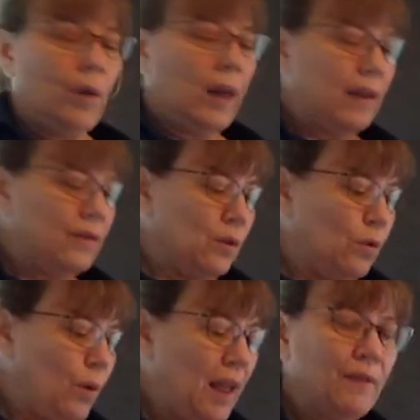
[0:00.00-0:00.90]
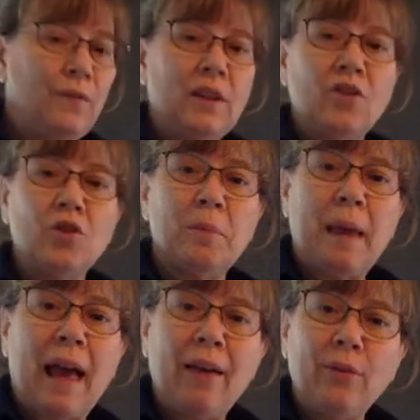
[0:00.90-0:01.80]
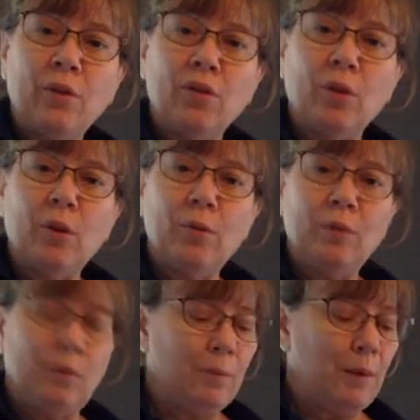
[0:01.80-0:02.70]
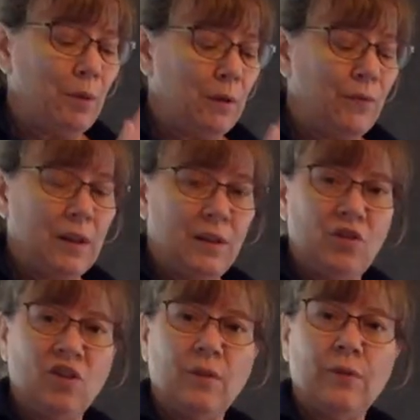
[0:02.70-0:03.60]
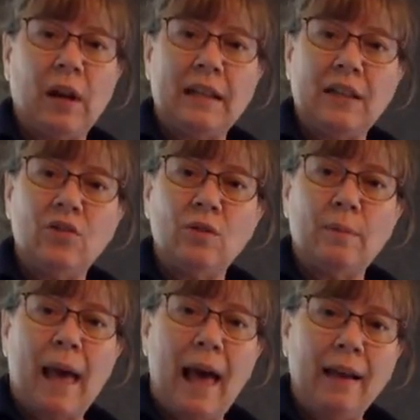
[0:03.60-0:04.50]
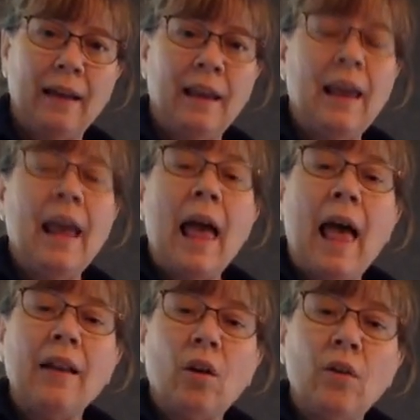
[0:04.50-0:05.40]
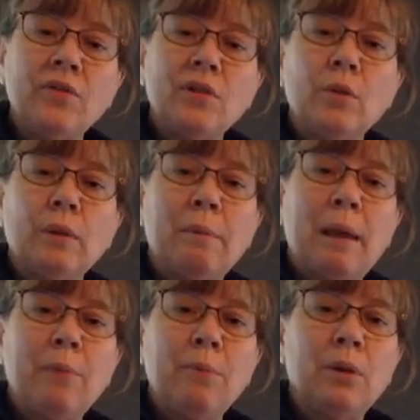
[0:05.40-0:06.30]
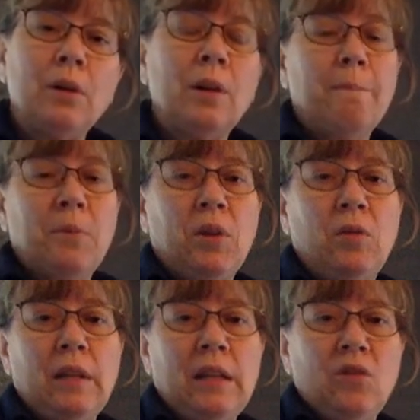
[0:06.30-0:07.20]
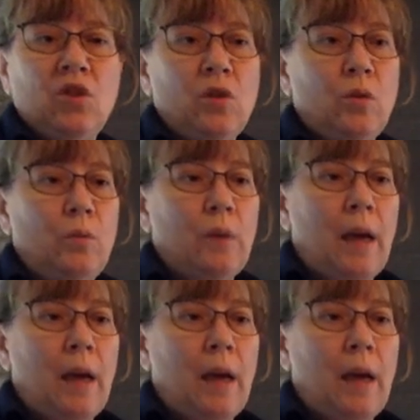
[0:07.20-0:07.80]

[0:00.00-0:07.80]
Okay, so go ahead and finish your math on your own. Remember to finish the front and do the back. And also remember, you need to